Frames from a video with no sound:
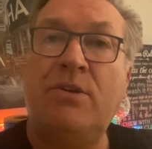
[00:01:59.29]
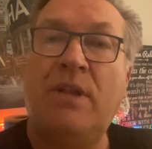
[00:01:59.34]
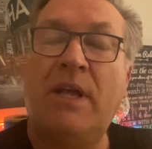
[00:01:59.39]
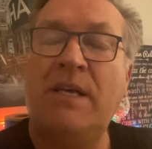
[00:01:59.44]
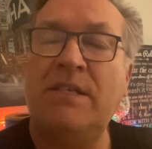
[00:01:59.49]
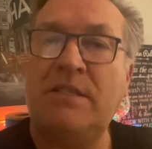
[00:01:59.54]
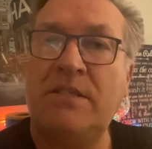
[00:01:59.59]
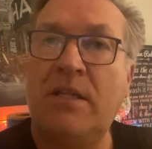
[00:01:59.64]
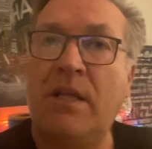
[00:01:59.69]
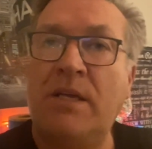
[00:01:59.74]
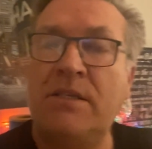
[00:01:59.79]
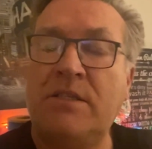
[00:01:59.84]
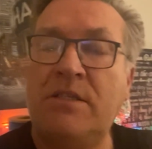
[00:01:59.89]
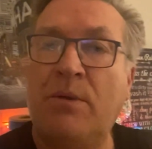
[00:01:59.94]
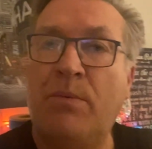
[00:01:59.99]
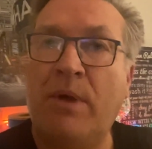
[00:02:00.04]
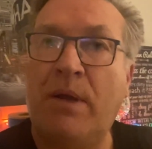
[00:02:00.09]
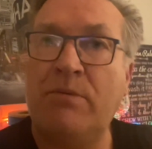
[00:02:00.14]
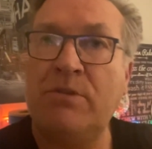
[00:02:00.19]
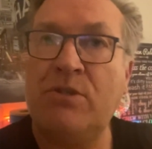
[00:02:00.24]
That's the
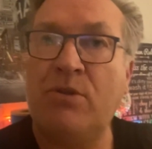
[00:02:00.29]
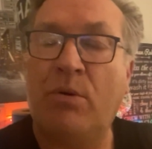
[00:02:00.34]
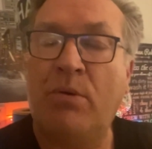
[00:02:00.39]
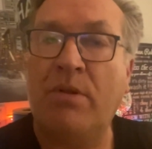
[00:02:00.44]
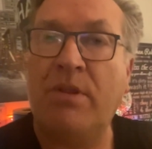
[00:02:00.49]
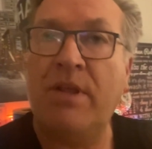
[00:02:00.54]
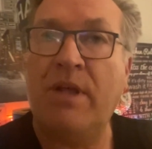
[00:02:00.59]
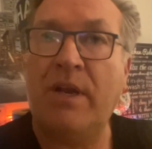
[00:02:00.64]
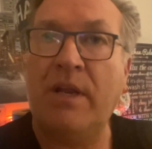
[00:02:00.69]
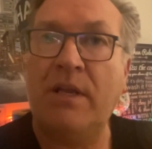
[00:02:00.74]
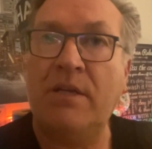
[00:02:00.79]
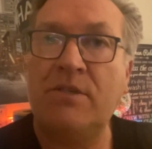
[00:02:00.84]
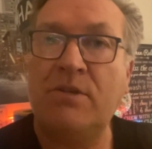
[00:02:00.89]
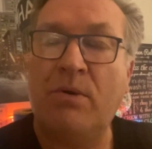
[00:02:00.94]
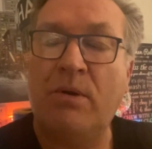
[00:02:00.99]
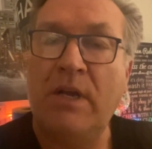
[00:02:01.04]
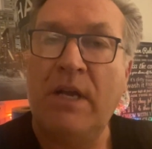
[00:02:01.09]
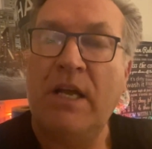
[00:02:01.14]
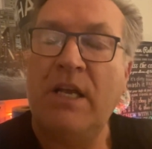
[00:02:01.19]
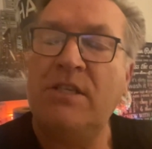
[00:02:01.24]
way I was taught 30 years
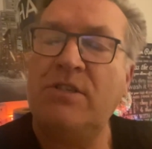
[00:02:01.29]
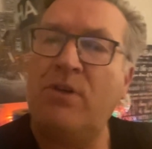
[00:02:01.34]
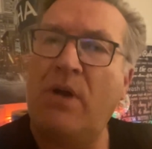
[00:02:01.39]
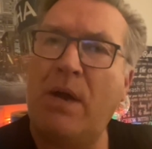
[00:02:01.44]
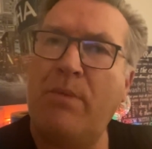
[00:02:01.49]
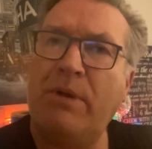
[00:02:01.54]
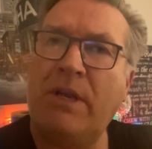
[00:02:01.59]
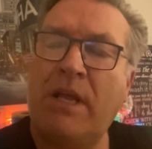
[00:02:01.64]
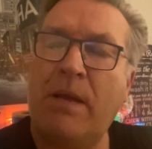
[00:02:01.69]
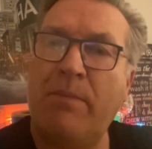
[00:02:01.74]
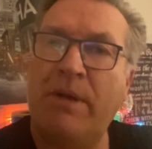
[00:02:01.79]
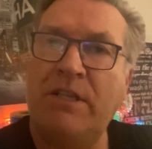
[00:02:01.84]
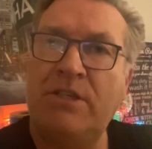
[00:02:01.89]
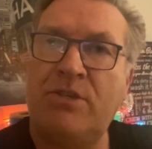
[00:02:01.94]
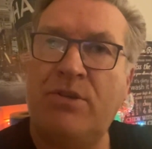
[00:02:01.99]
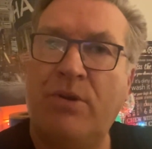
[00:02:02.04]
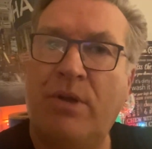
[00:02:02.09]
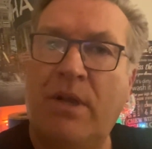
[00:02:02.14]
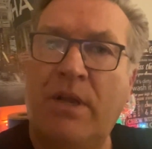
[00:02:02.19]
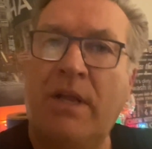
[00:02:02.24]
ago. So I would come
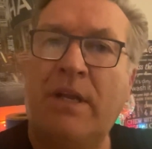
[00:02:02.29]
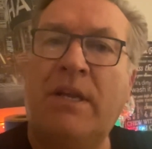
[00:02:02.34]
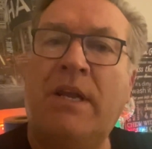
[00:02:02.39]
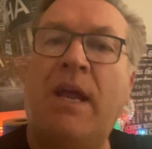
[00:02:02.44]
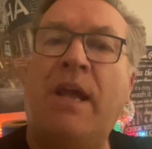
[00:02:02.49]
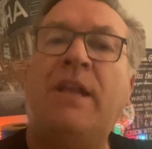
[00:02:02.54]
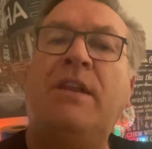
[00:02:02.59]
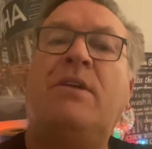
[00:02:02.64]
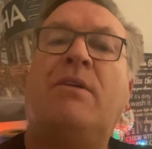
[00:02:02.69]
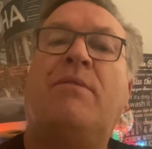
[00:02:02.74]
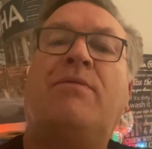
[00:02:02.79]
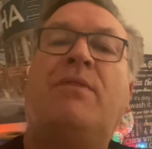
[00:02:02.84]
into it kind of